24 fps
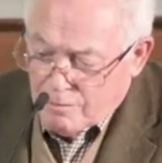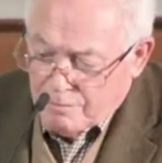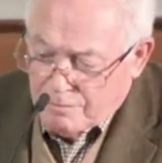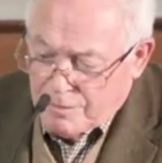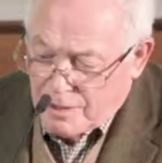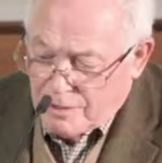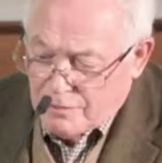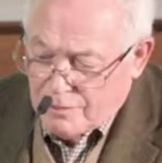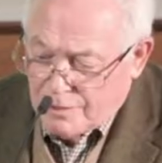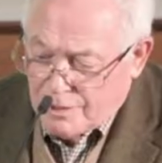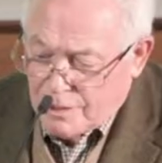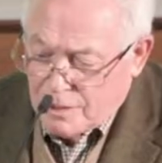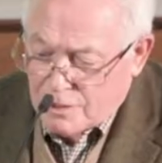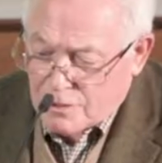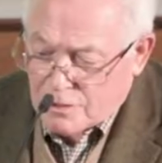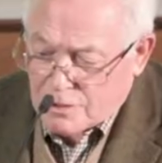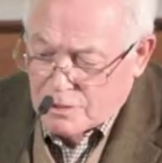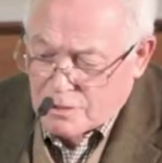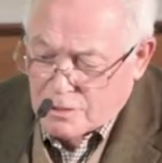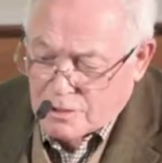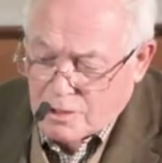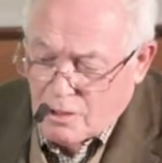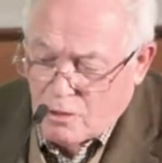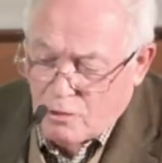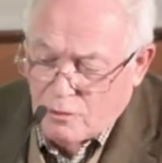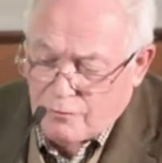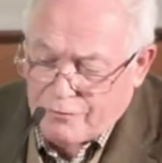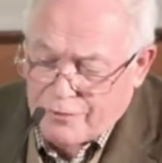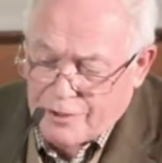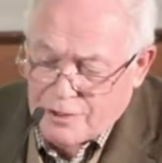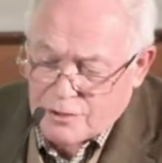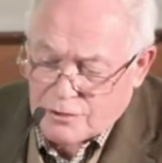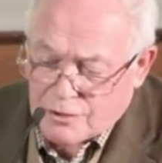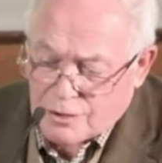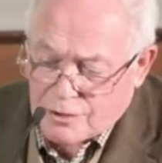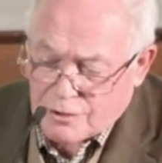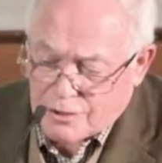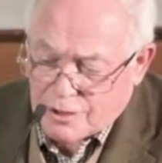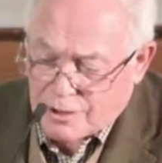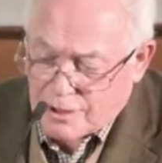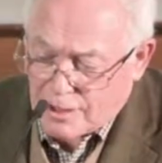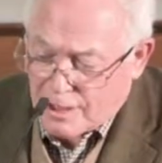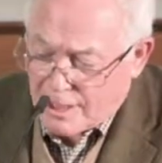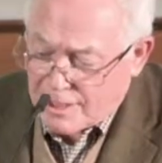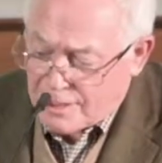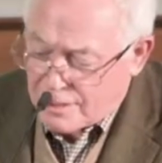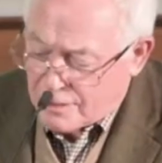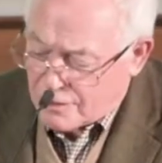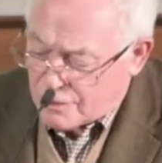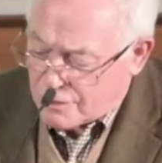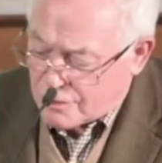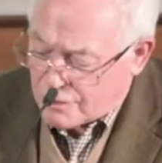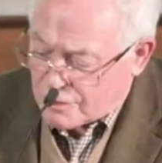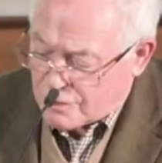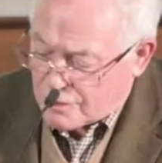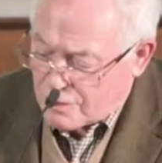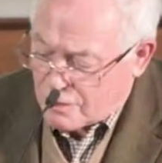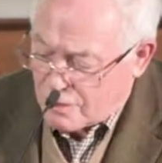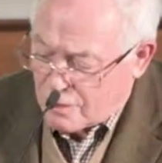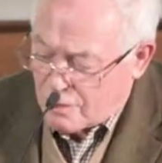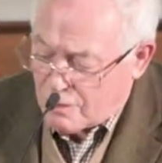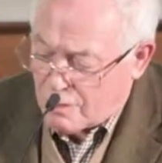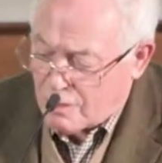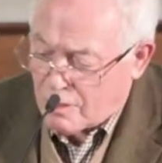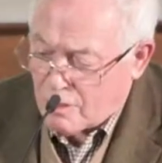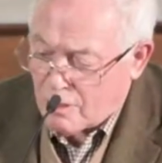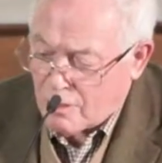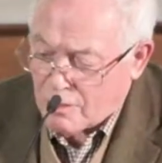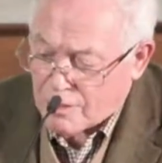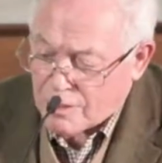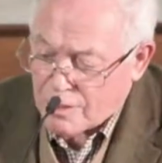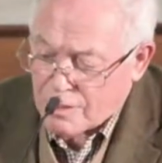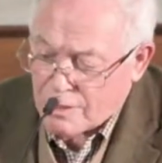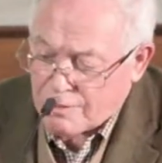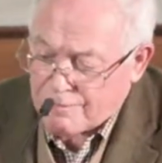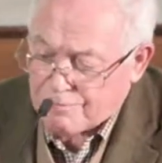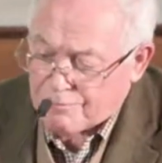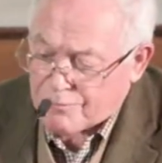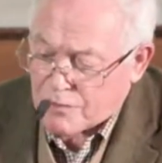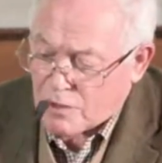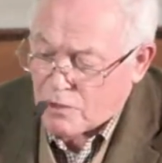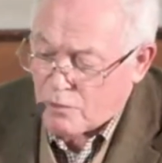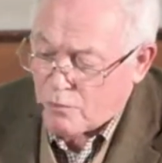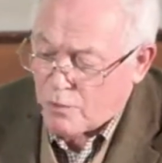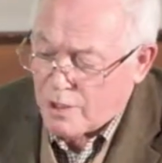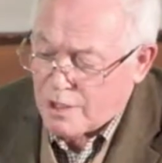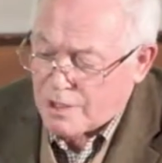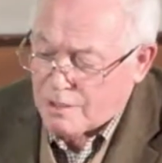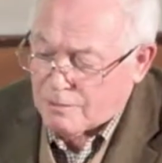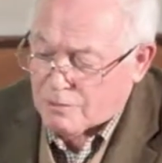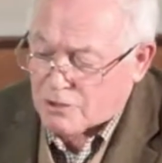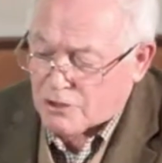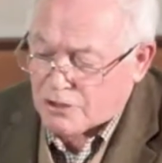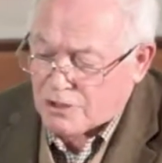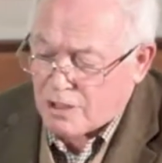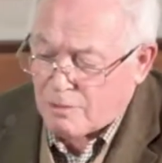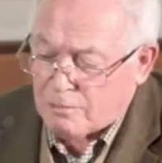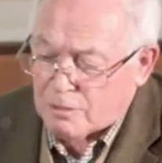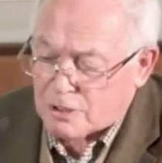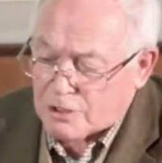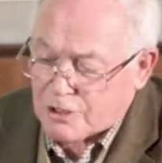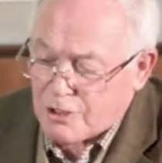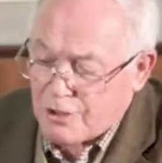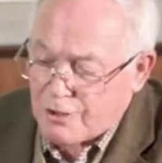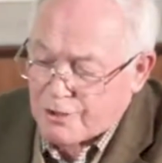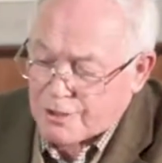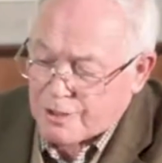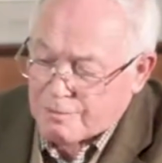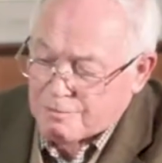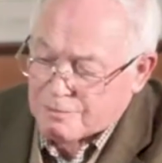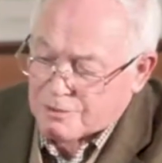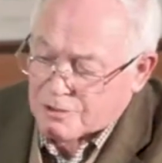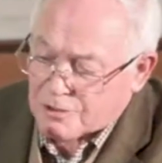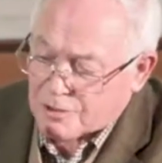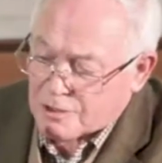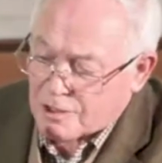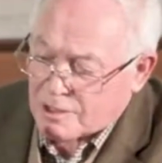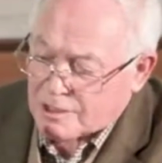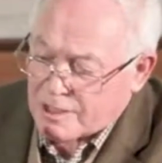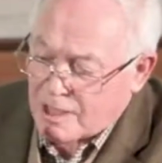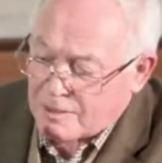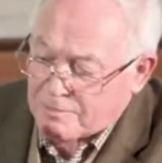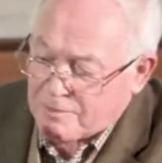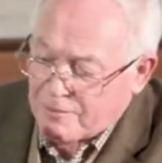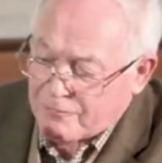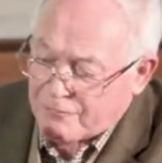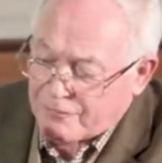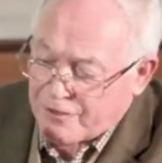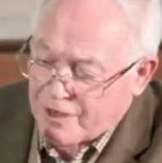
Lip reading: But these goldfinches and linnets are on where there were stubble turnips, and they'd been